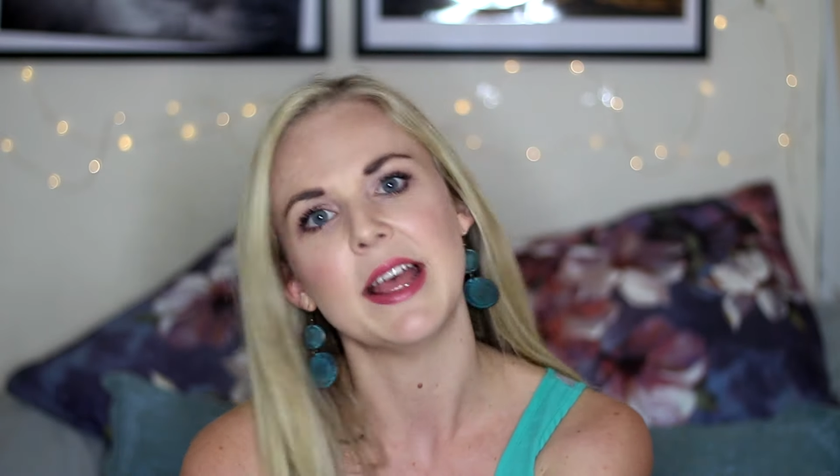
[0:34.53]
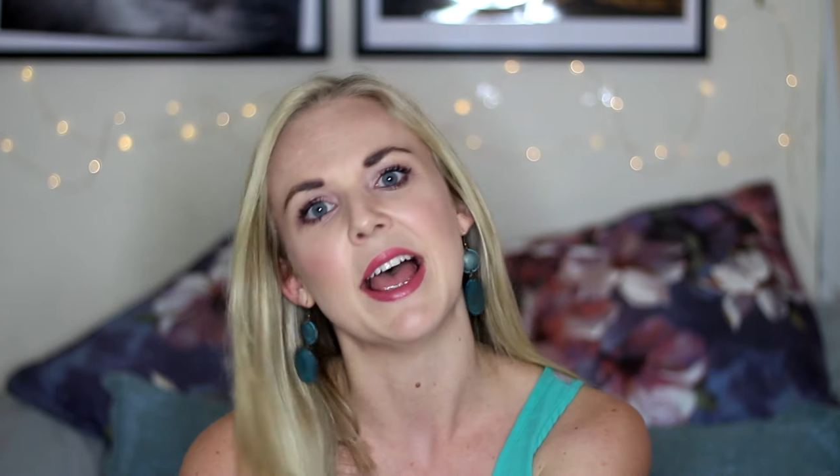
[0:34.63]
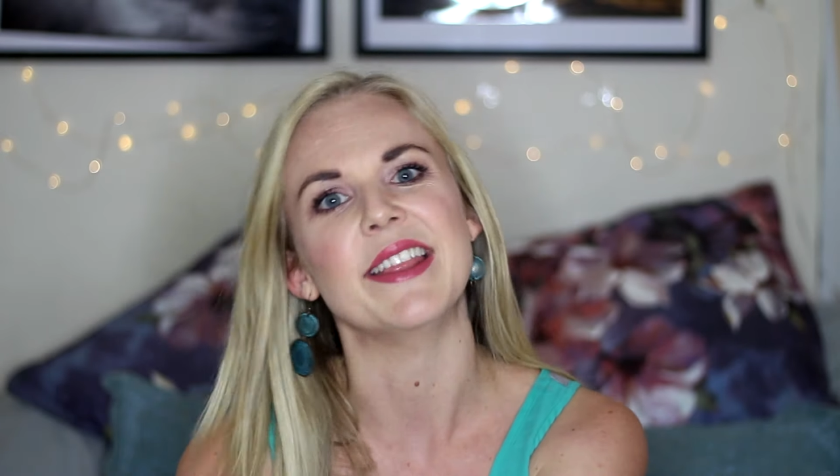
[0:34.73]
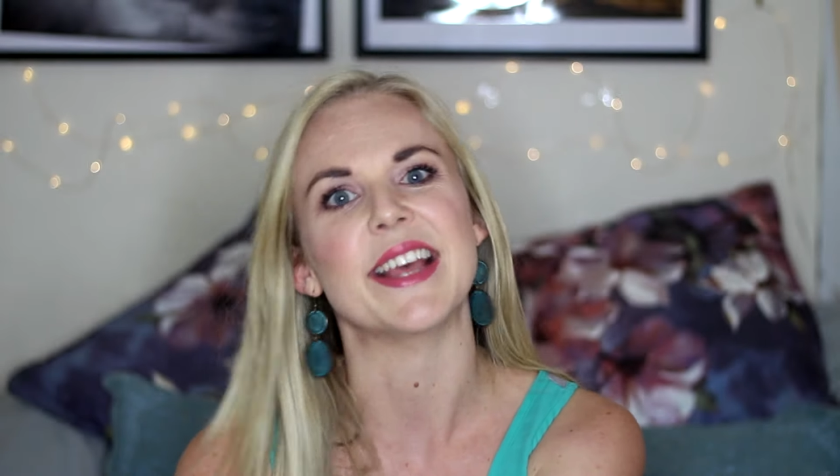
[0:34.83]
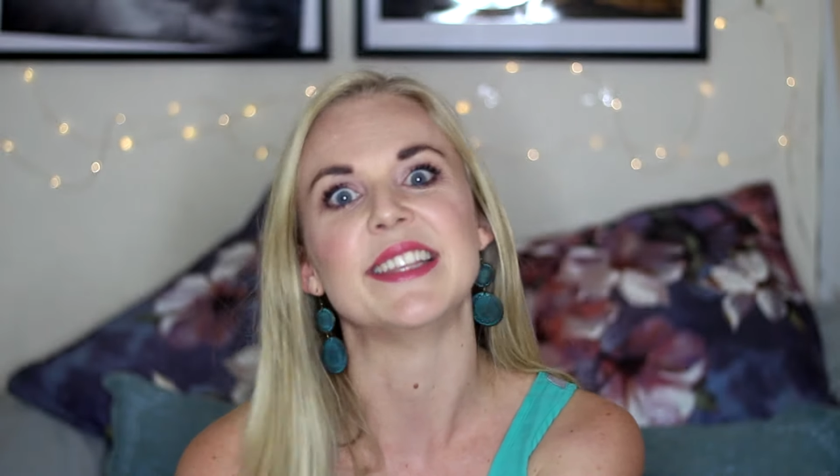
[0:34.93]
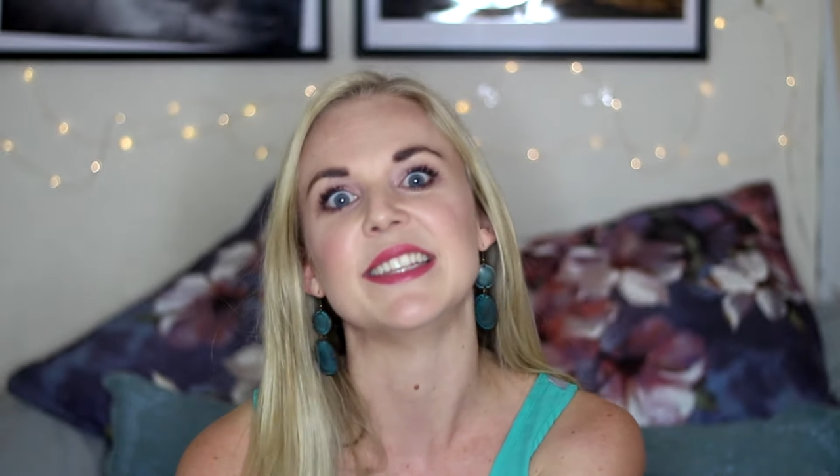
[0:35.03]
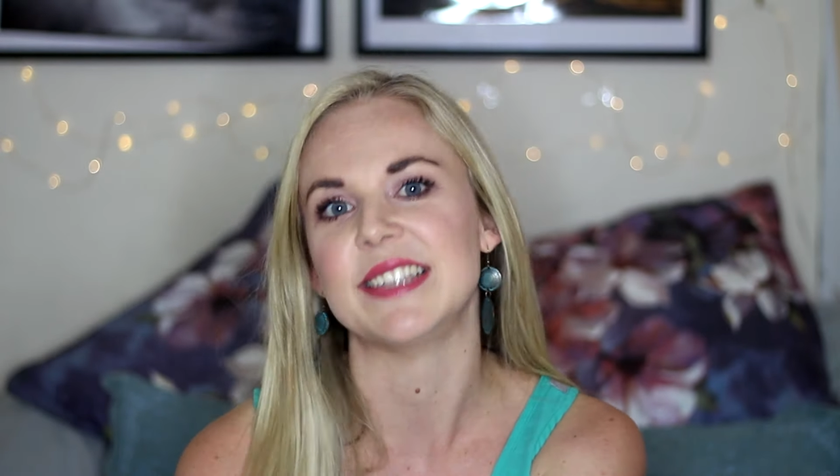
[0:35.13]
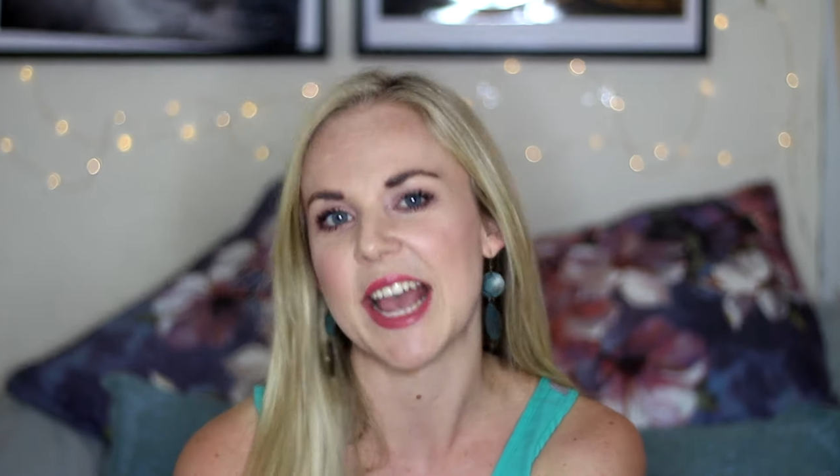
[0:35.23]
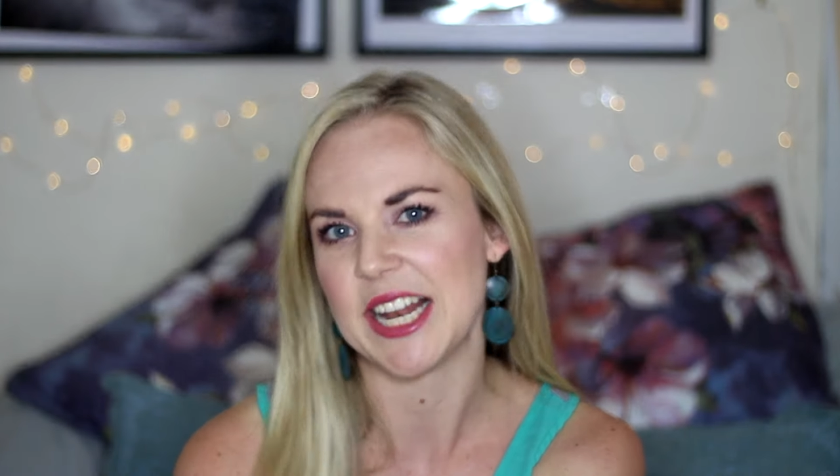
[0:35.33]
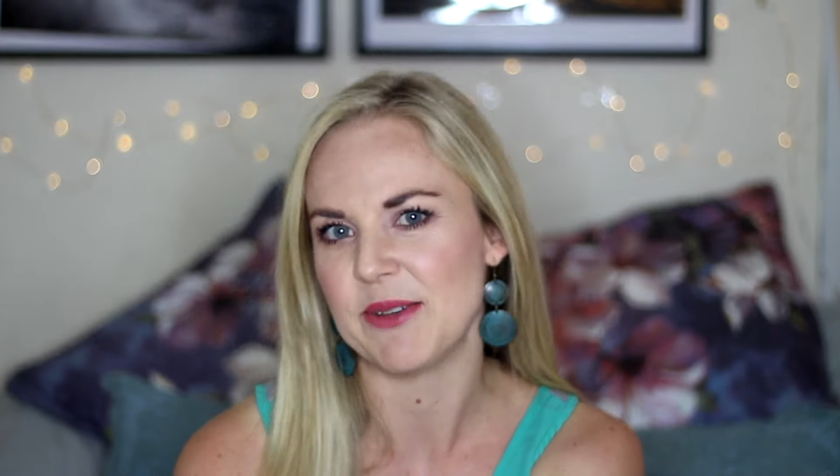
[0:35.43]
And that's
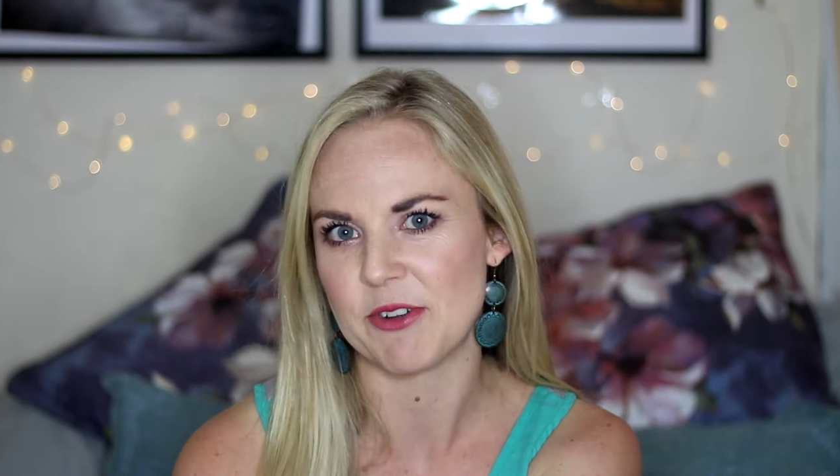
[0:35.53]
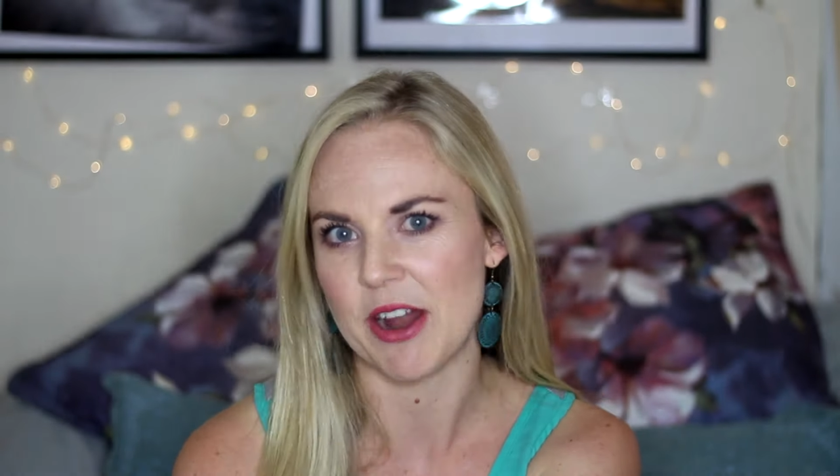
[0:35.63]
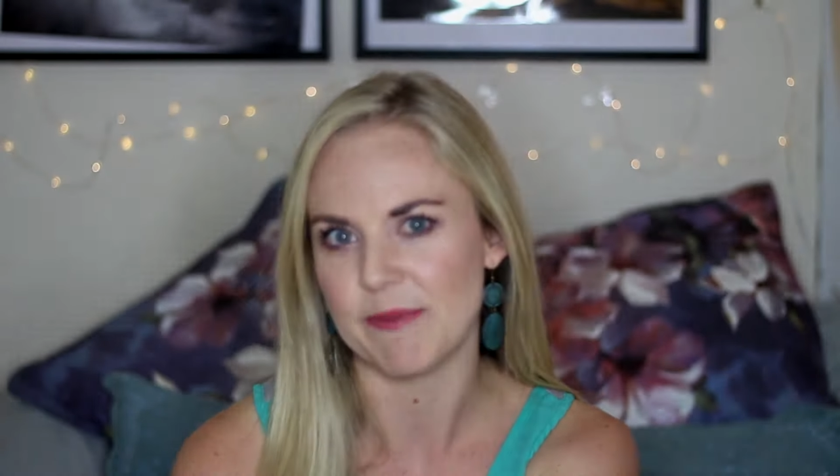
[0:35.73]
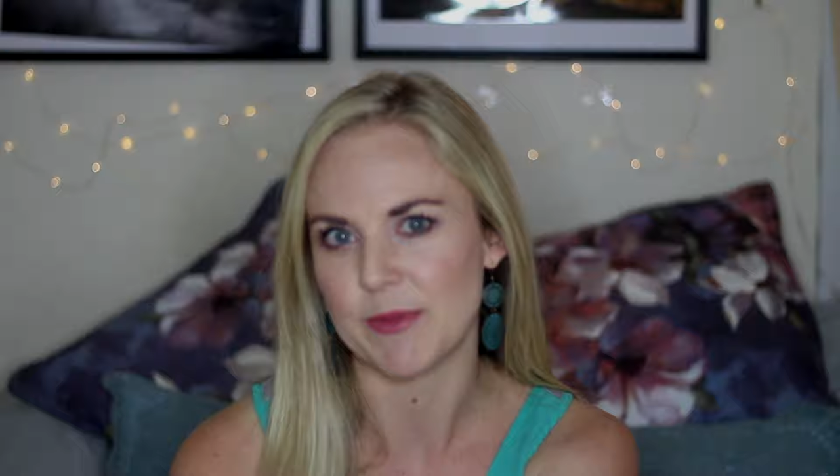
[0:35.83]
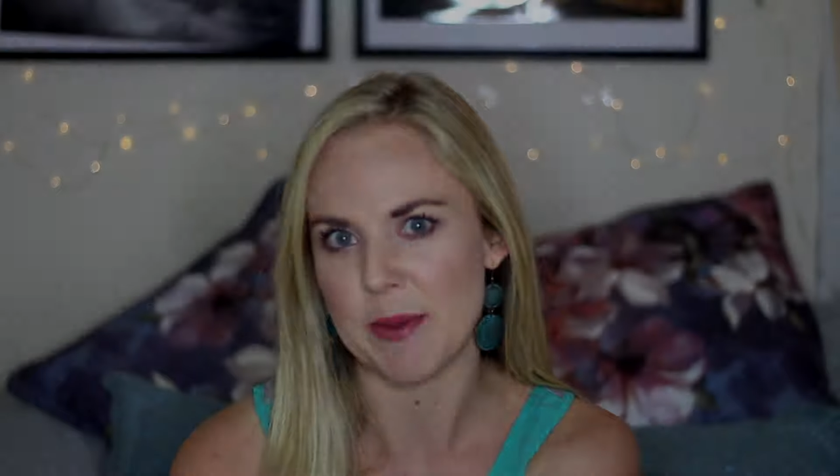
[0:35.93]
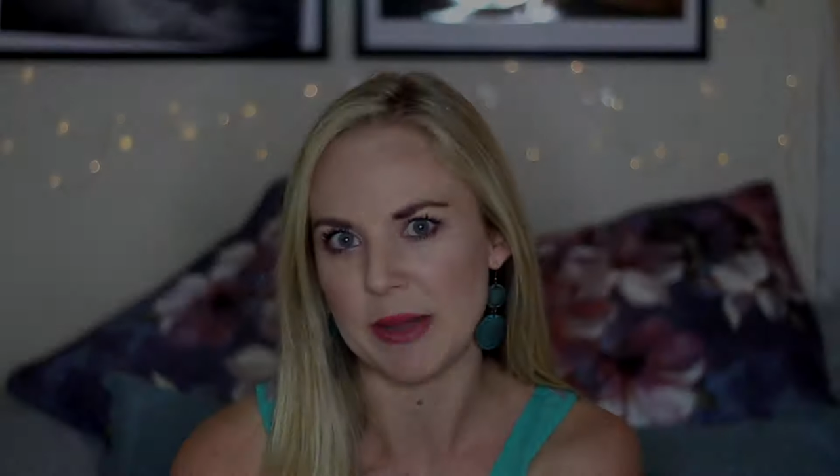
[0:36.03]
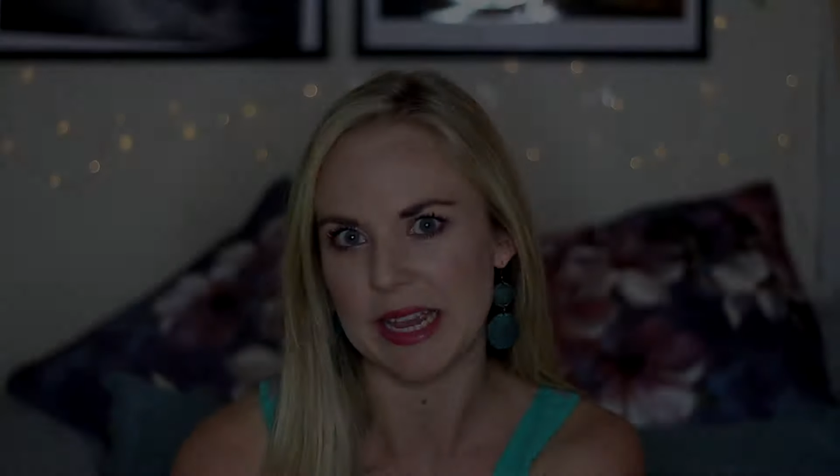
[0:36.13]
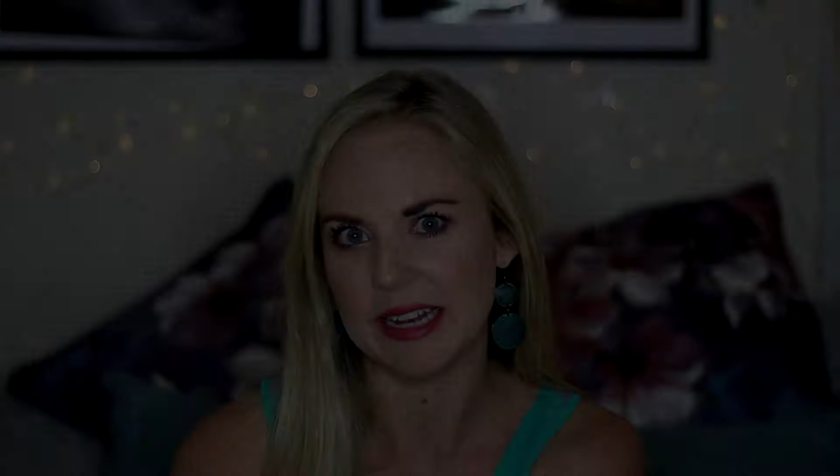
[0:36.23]
exactly where I'm coming